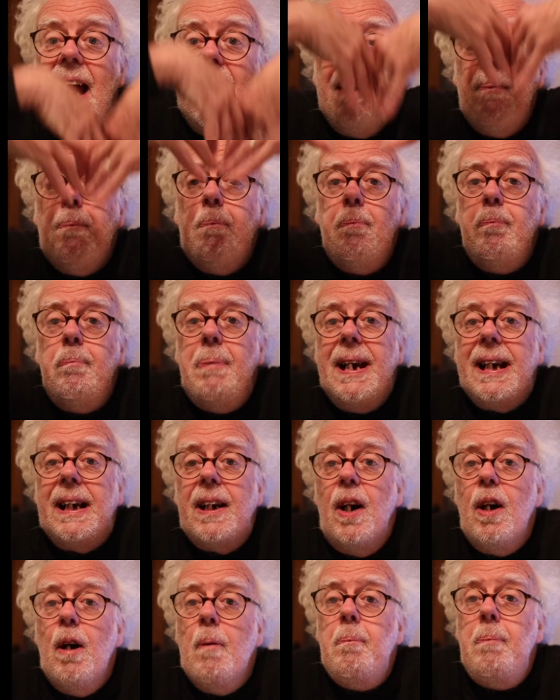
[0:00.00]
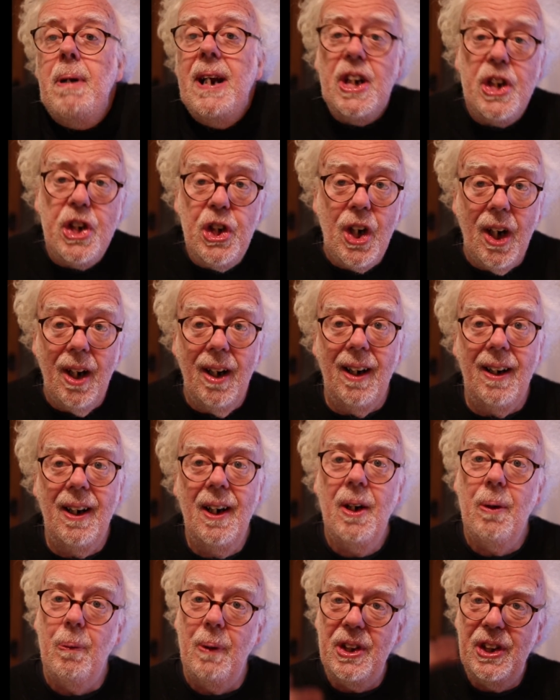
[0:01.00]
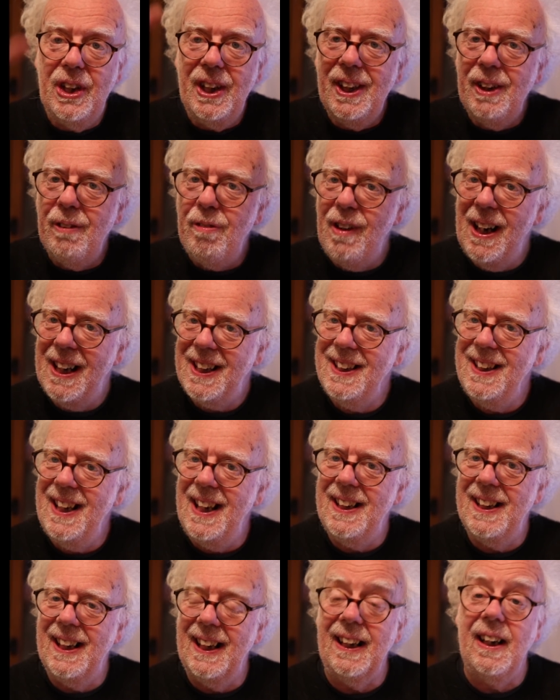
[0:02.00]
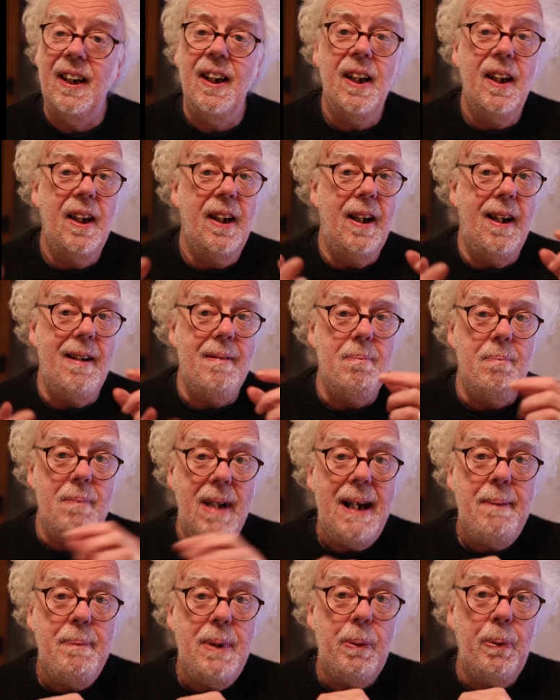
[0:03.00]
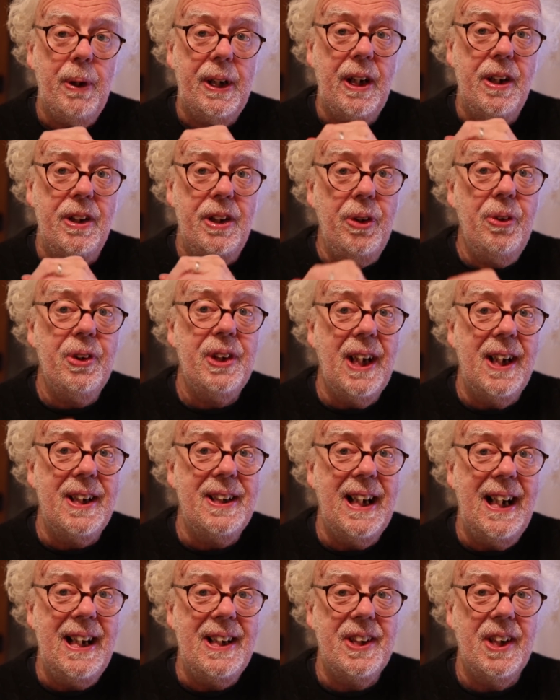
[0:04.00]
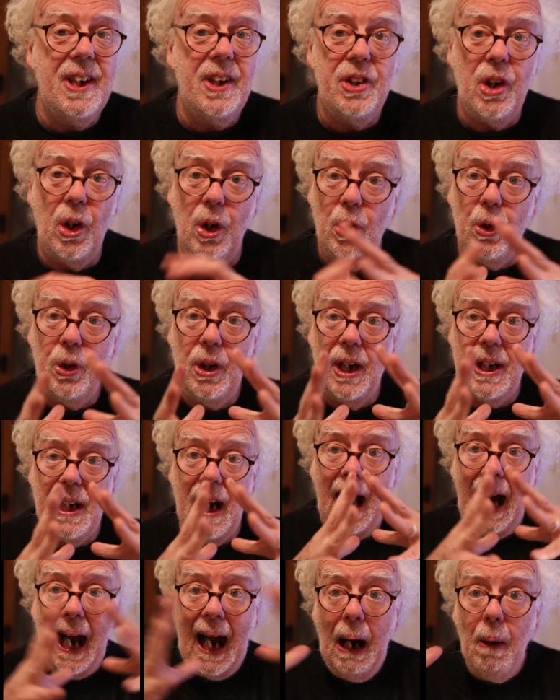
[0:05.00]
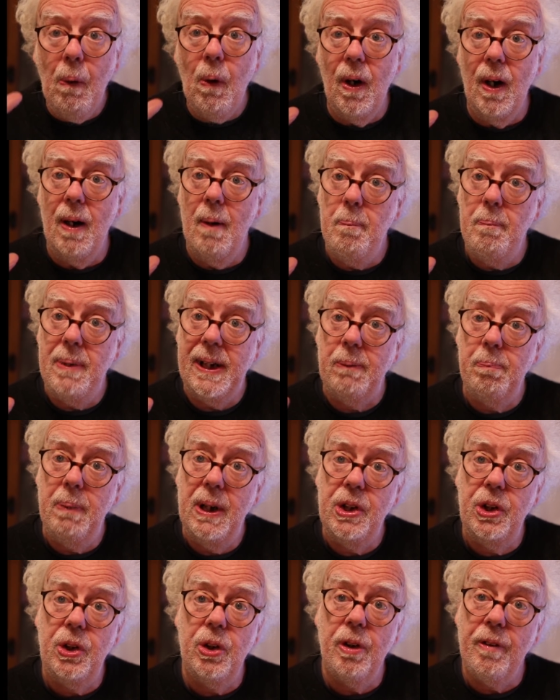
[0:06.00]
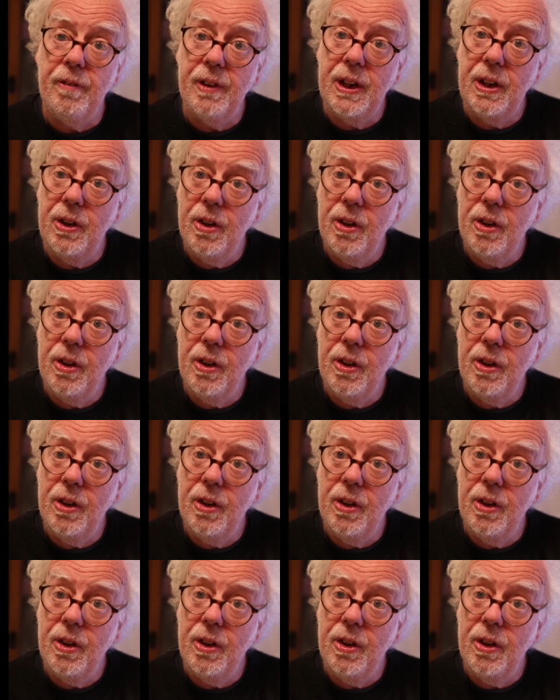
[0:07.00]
a bigger picture, which is fascinating, and maybe we can use that data to look at our big picture of the